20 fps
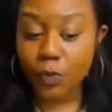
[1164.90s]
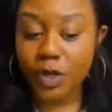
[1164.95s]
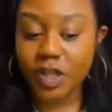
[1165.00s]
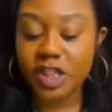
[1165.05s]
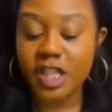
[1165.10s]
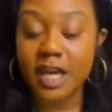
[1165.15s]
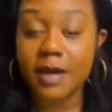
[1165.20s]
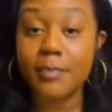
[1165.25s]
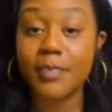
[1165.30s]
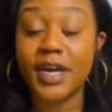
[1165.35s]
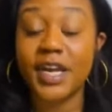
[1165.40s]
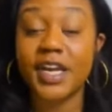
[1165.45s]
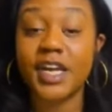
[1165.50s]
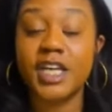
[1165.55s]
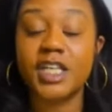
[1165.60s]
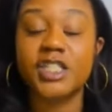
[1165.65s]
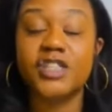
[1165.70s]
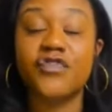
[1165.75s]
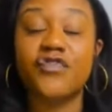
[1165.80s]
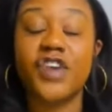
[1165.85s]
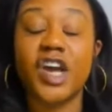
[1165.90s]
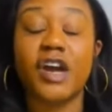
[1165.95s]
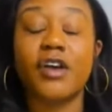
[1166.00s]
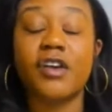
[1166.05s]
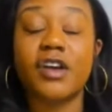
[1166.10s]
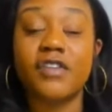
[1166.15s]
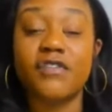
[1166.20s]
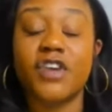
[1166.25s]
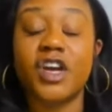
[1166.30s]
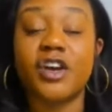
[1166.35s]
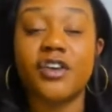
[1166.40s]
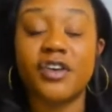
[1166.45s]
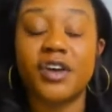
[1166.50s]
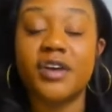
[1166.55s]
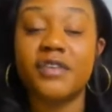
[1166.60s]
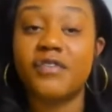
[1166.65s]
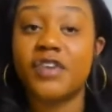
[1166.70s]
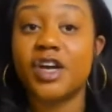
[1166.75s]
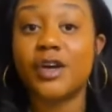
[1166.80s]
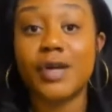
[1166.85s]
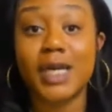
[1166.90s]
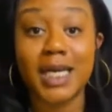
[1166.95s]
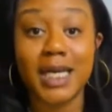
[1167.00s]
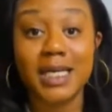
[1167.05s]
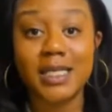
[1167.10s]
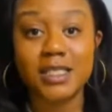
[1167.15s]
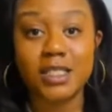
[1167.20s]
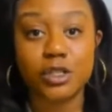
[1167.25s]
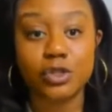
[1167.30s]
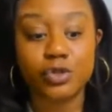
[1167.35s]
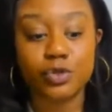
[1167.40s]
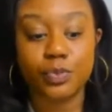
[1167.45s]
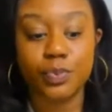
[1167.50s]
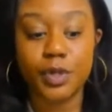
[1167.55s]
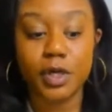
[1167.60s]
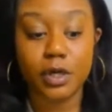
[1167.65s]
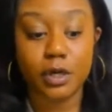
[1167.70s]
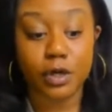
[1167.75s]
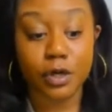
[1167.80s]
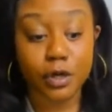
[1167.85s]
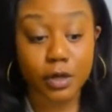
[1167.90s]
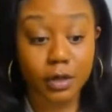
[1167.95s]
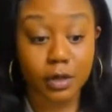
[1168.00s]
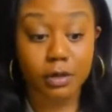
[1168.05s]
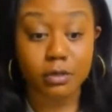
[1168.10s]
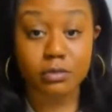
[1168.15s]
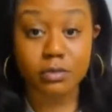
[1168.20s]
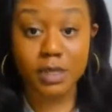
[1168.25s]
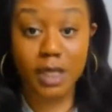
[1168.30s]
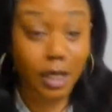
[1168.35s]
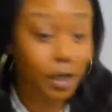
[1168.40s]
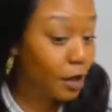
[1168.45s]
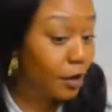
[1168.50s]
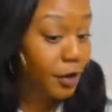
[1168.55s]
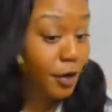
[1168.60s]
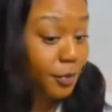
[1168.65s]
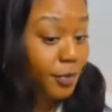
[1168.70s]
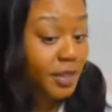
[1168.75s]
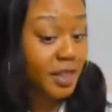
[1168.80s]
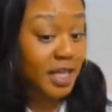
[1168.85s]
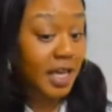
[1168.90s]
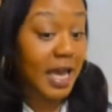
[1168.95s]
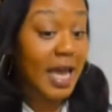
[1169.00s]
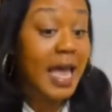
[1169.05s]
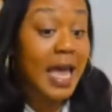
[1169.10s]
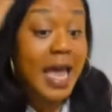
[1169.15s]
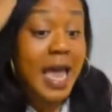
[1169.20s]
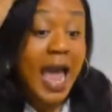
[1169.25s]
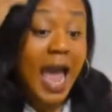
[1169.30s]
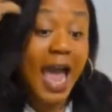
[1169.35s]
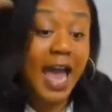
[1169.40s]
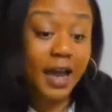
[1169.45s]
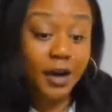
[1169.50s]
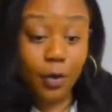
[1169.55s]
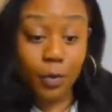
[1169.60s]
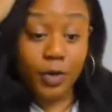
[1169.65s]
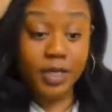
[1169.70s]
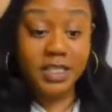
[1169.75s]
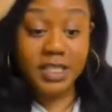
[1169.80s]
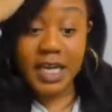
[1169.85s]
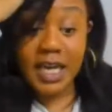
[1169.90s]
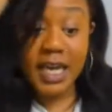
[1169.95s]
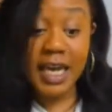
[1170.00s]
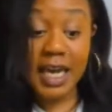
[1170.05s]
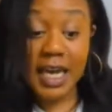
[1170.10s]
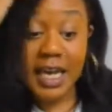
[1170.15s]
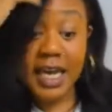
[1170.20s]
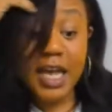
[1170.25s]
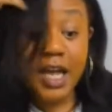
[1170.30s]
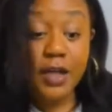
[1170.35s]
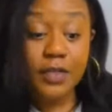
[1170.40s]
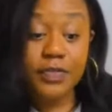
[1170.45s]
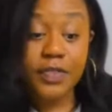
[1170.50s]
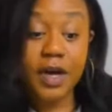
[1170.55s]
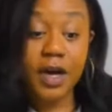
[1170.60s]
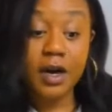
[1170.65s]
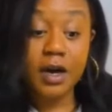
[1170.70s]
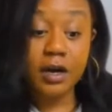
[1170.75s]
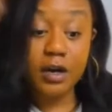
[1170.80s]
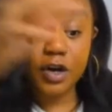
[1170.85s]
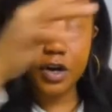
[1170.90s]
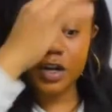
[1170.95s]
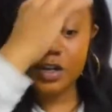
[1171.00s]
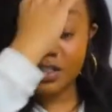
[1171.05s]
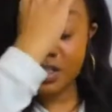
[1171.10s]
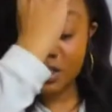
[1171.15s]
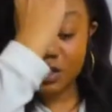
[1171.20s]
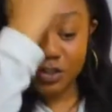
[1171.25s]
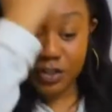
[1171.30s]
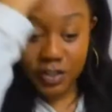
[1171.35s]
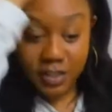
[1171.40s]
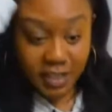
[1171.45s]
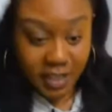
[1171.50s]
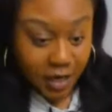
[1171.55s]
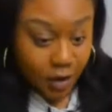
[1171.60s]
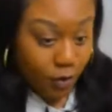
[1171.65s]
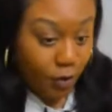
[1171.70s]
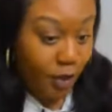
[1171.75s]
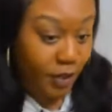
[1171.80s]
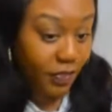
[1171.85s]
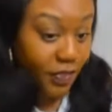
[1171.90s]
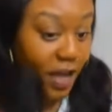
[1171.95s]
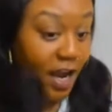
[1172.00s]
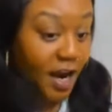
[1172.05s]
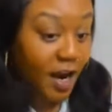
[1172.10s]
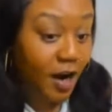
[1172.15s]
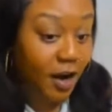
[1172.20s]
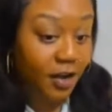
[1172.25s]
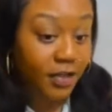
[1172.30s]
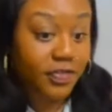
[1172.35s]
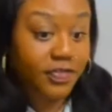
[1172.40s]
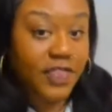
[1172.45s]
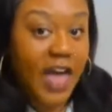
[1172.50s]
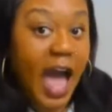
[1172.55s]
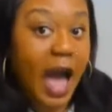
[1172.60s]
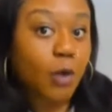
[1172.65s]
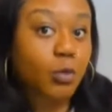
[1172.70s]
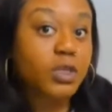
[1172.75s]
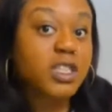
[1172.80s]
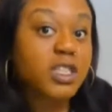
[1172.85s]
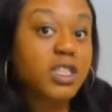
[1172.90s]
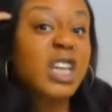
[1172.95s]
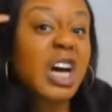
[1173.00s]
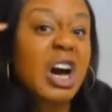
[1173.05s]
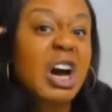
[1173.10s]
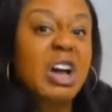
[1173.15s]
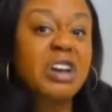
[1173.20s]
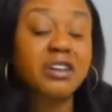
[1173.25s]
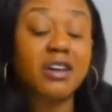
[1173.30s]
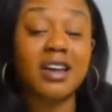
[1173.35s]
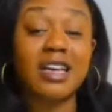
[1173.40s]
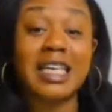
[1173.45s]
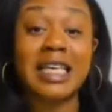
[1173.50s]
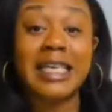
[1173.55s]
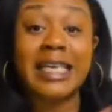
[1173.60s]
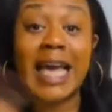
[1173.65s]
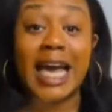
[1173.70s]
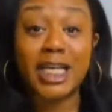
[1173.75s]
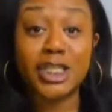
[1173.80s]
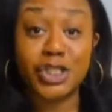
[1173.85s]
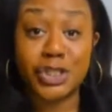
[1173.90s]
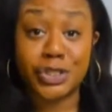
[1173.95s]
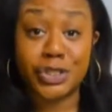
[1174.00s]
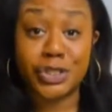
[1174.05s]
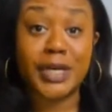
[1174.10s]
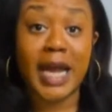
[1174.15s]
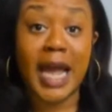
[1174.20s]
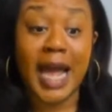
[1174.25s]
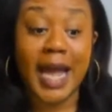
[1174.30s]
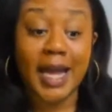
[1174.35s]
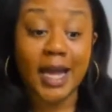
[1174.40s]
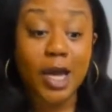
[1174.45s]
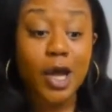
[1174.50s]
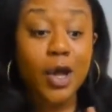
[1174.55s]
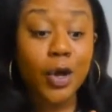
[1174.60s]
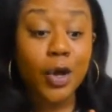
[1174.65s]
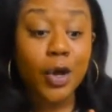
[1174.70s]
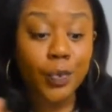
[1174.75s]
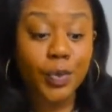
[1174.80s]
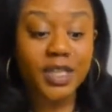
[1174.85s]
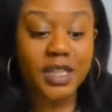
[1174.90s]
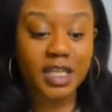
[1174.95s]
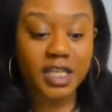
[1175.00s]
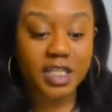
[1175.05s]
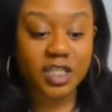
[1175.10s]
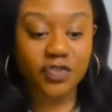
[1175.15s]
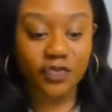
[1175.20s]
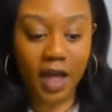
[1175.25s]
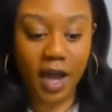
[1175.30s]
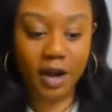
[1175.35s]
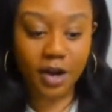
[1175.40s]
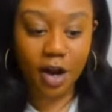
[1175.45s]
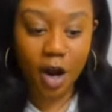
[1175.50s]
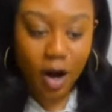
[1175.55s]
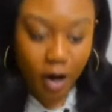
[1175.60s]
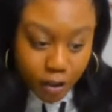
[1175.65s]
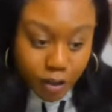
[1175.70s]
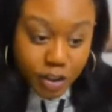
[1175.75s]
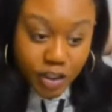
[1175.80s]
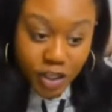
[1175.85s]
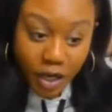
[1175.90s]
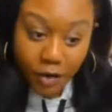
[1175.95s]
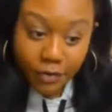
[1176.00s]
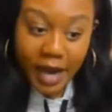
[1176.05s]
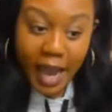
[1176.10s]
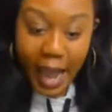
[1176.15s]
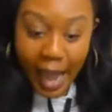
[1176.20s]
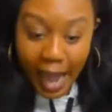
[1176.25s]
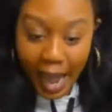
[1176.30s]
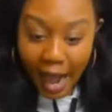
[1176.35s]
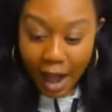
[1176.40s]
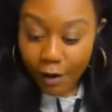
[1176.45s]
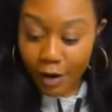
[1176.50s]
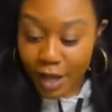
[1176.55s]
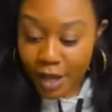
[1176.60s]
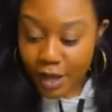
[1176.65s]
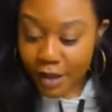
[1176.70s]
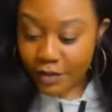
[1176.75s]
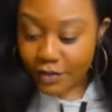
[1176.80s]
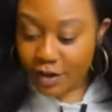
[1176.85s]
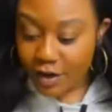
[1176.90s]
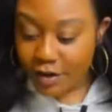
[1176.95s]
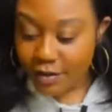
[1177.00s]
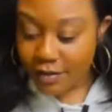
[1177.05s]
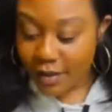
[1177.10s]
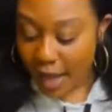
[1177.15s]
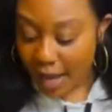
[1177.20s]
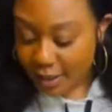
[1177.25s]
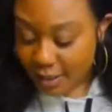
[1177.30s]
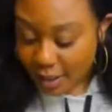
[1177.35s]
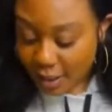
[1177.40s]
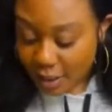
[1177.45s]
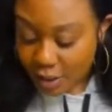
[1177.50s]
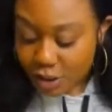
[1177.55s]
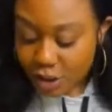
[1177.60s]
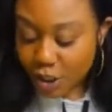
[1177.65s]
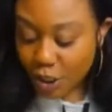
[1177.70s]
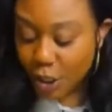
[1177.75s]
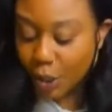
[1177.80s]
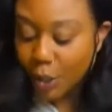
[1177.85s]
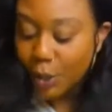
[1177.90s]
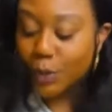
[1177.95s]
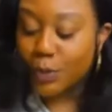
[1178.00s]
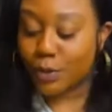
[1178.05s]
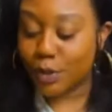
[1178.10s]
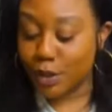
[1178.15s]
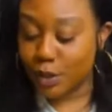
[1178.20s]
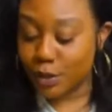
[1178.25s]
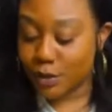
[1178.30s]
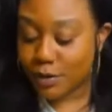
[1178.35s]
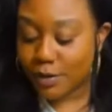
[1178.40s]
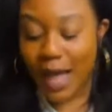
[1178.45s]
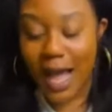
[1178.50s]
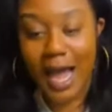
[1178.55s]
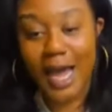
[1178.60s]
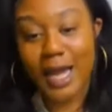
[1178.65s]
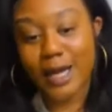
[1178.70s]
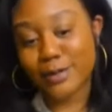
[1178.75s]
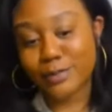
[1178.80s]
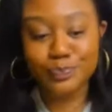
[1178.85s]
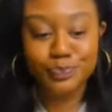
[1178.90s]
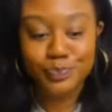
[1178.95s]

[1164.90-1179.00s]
with it, but it's very, very, very easy to put curls in your hair with it. And once again, the curls that you're seeing on there, that was done yesterday with this flat iron. So now they're like these cute little like